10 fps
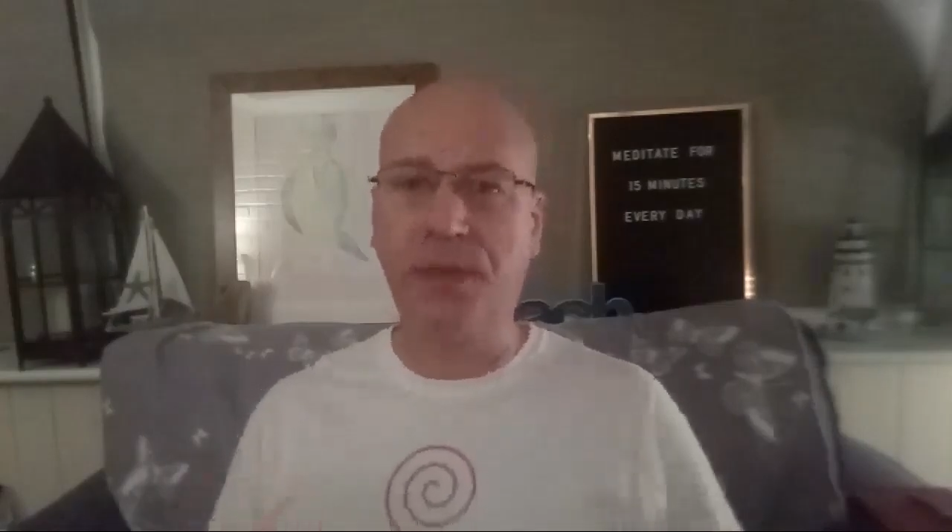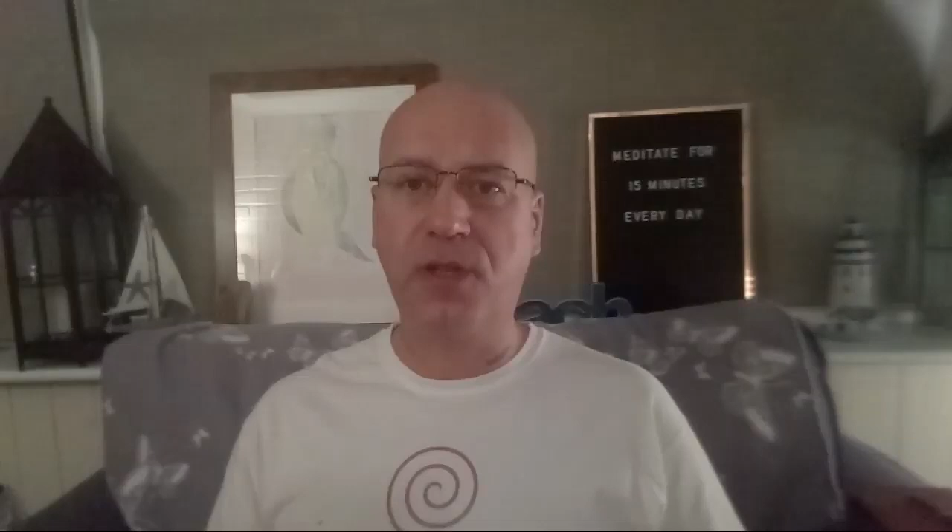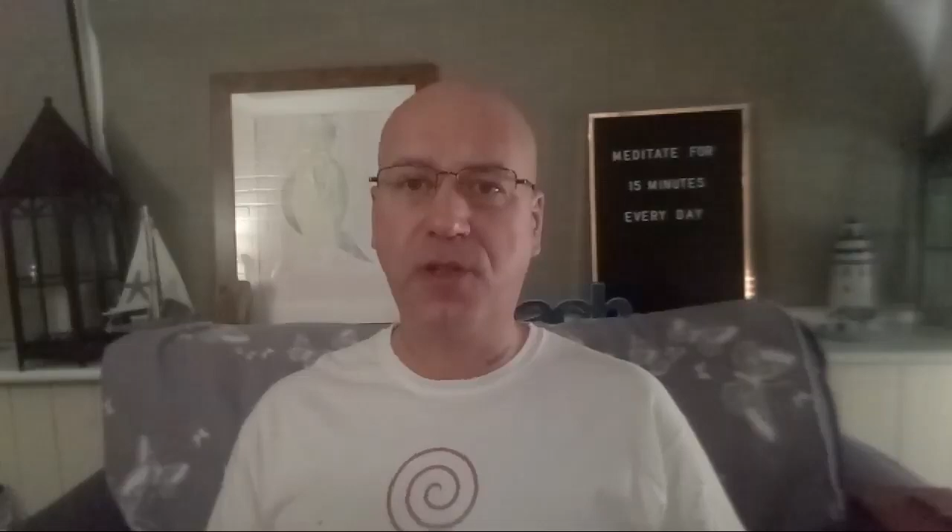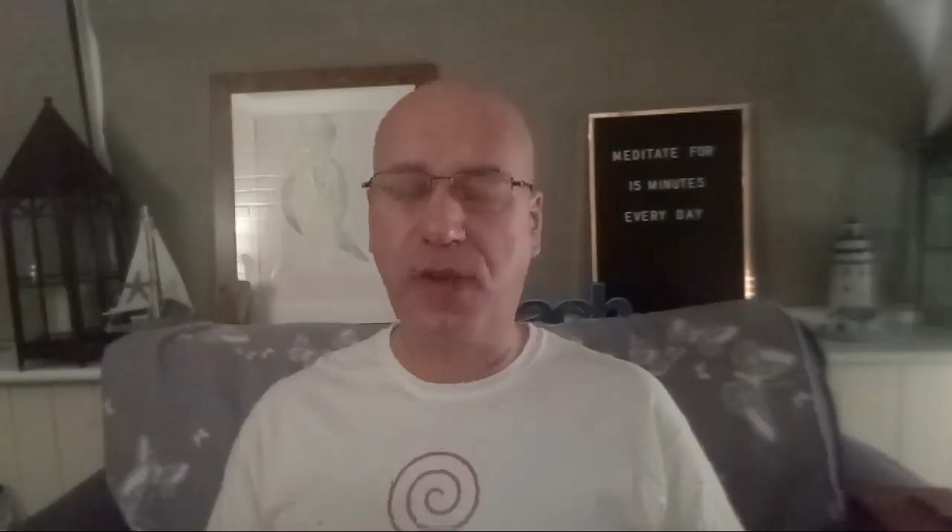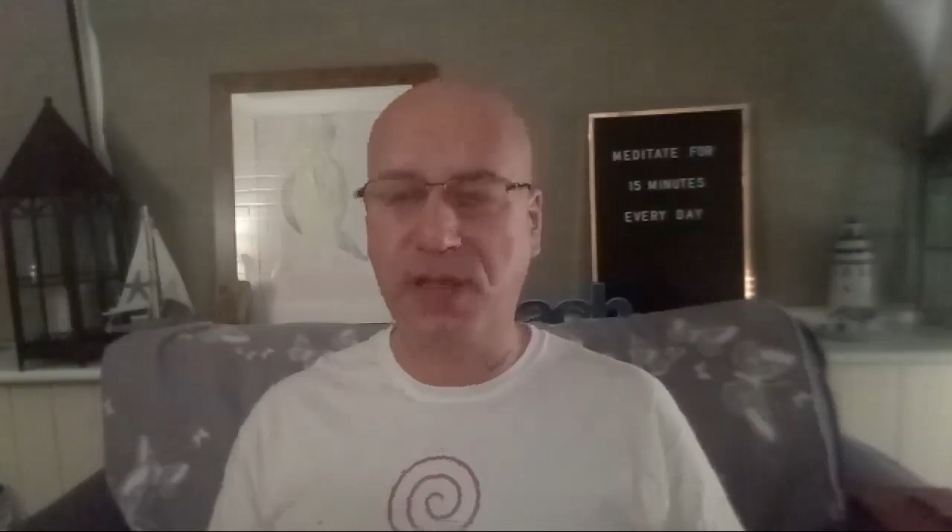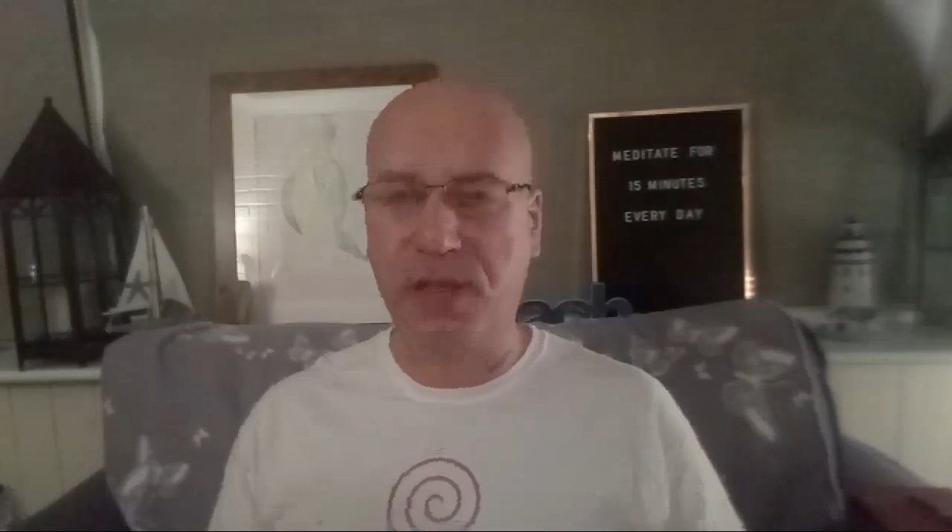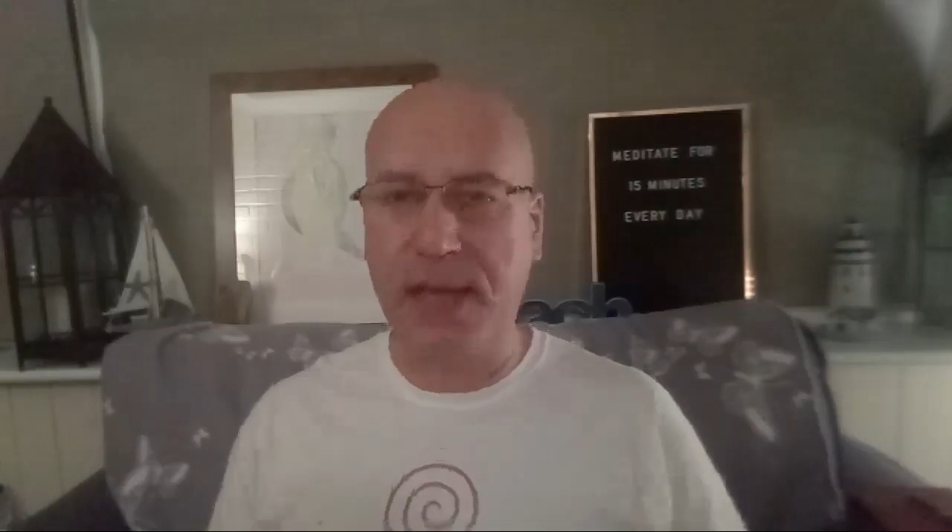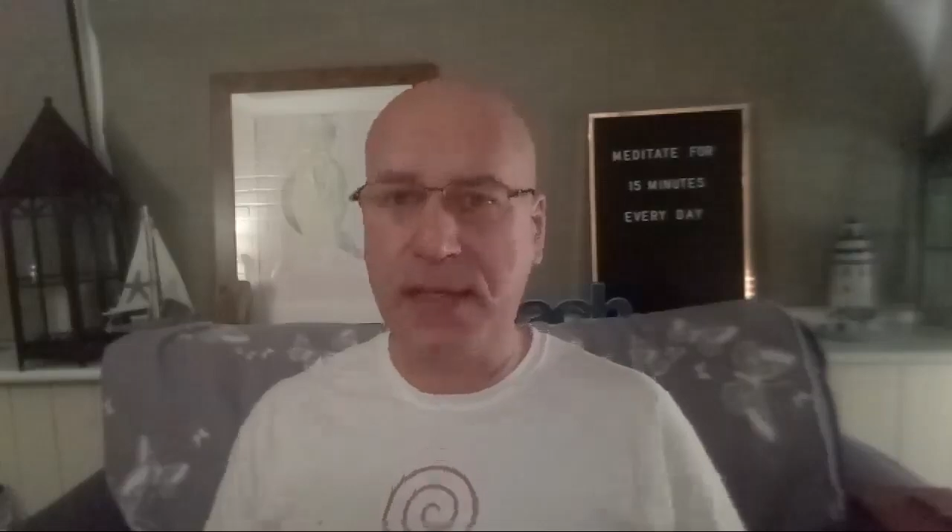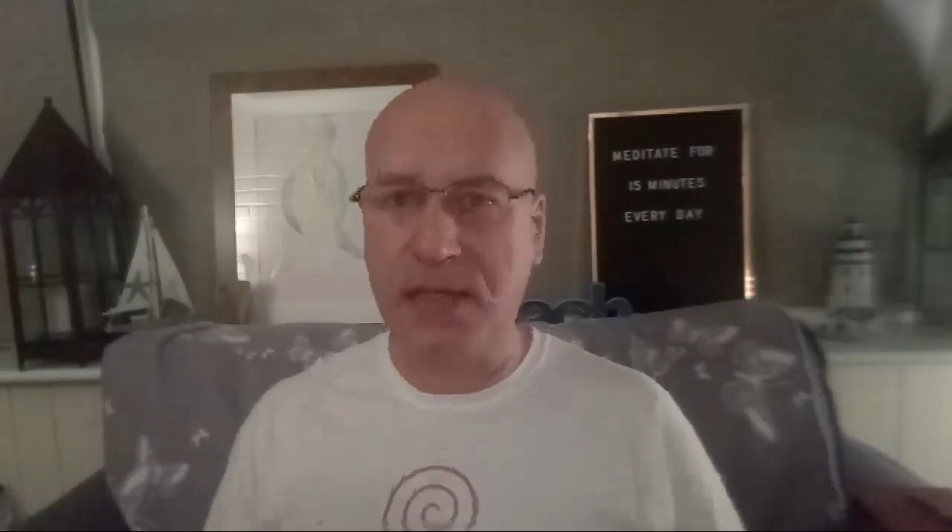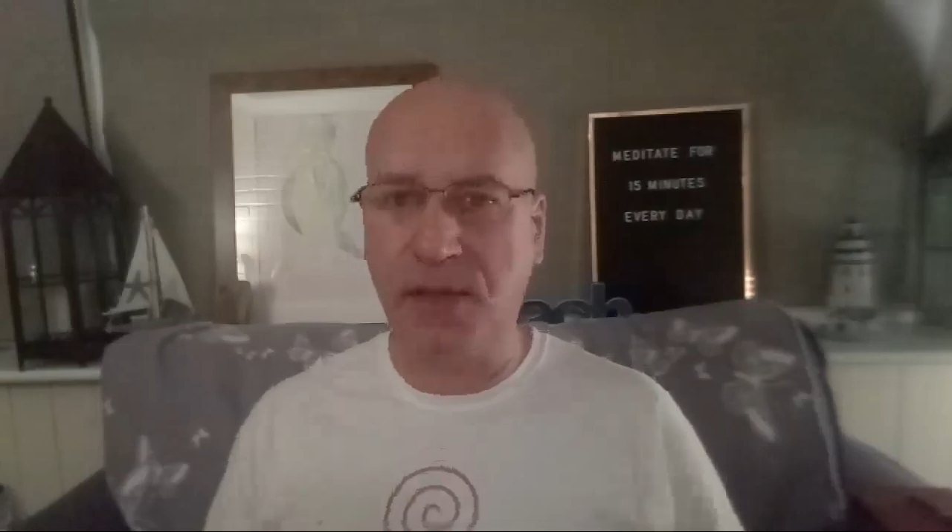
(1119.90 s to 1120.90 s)

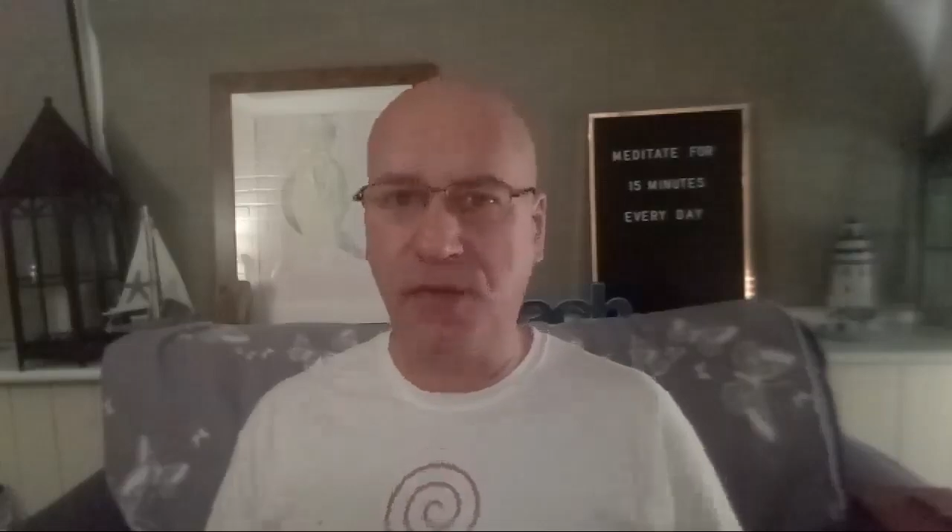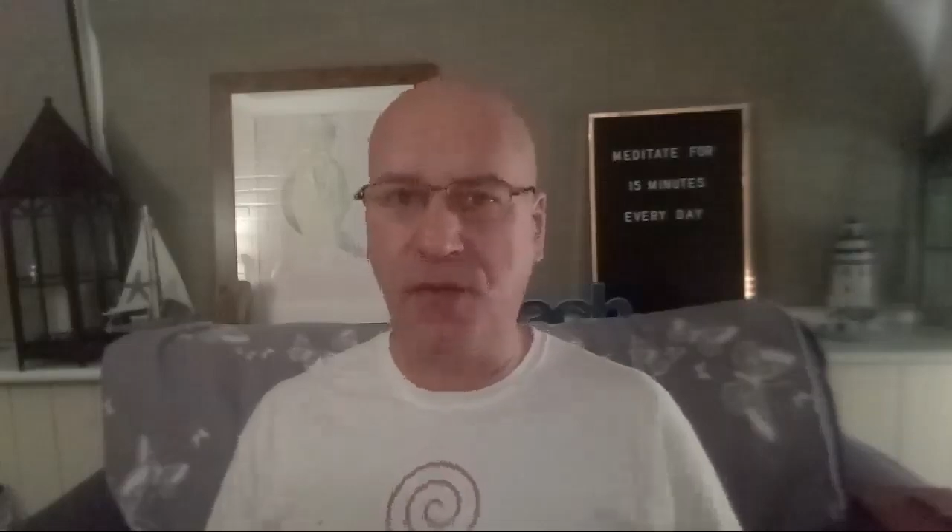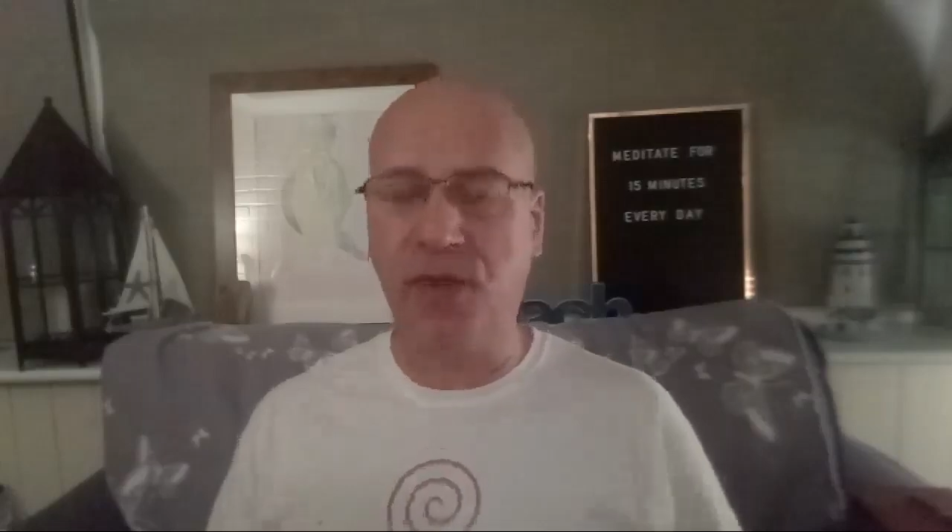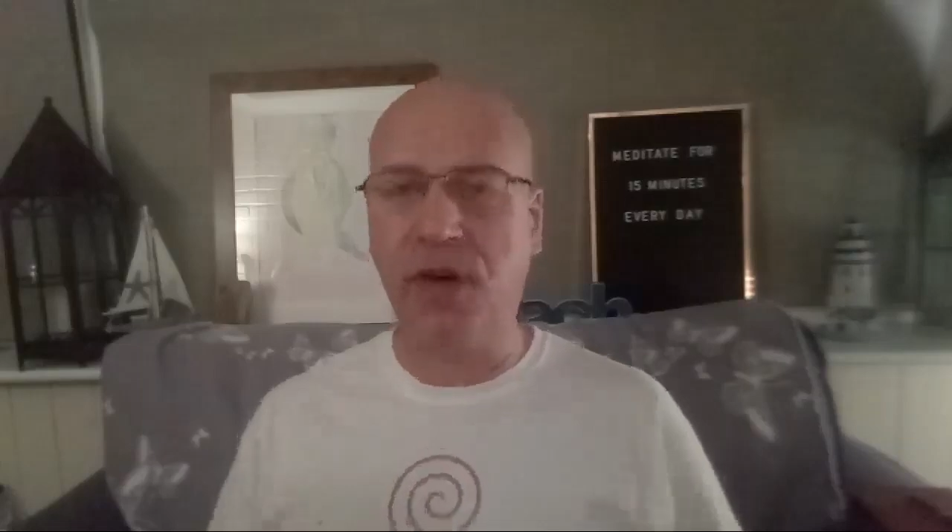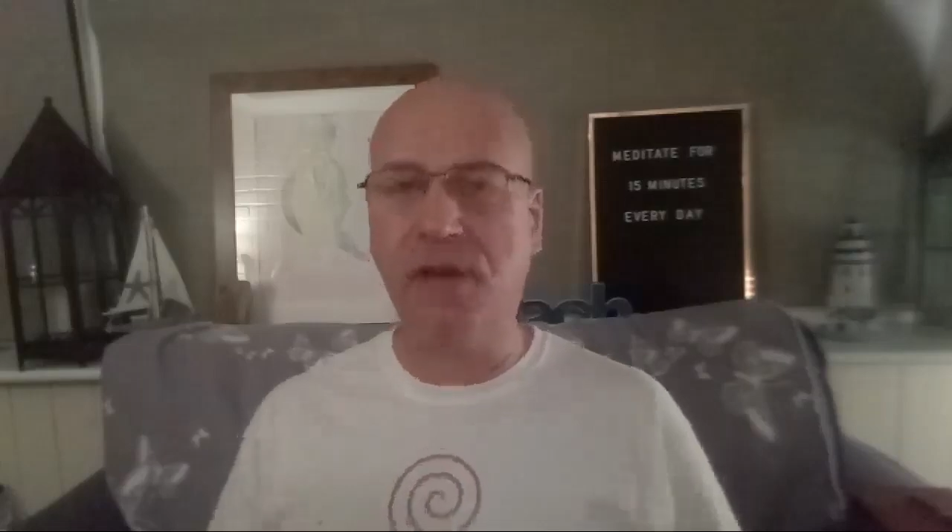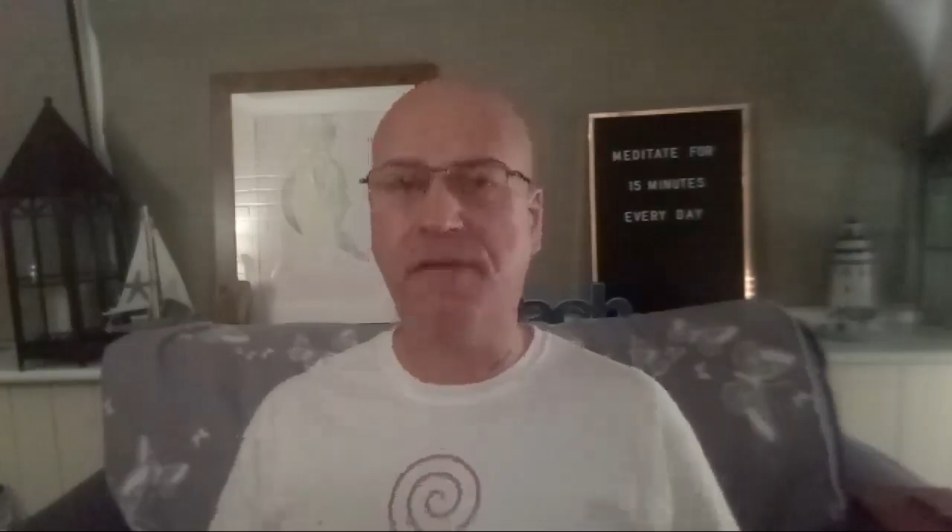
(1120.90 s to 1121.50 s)
translate it through your